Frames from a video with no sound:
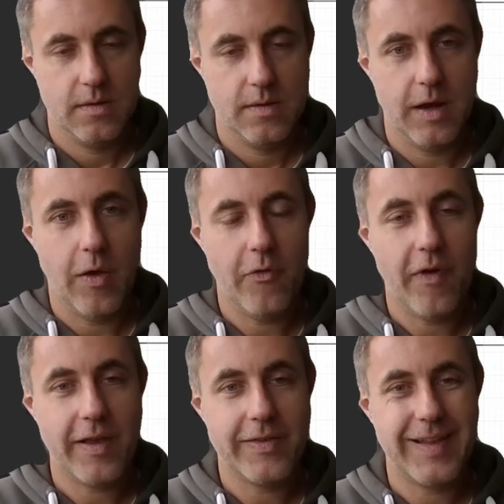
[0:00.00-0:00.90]
Now, if
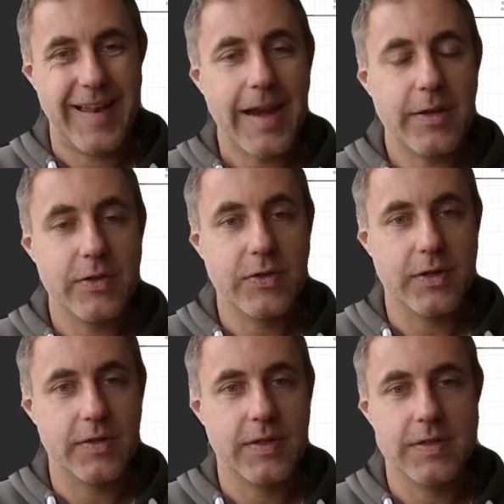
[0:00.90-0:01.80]
I select a
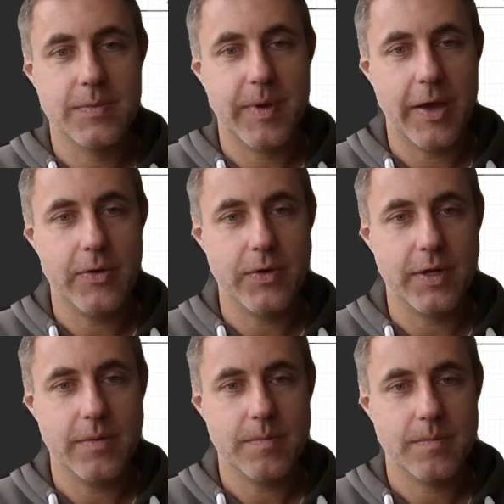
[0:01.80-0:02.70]
certain system boundary,